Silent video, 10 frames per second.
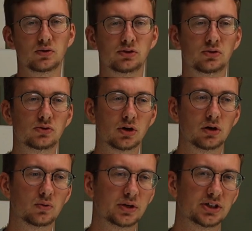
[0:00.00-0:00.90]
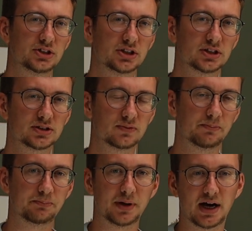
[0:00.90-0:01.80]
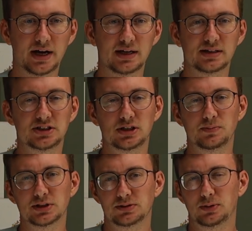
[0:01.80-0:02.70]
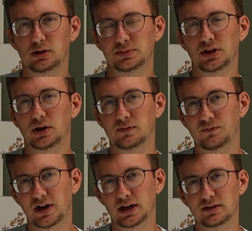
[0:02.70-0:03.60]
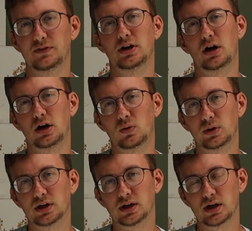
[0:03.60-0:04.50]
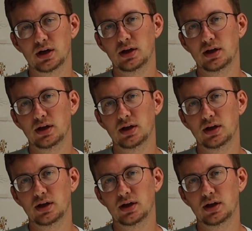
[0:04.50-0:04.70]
You don't want to just buy the cheapest bulbs that you can find for your artwork.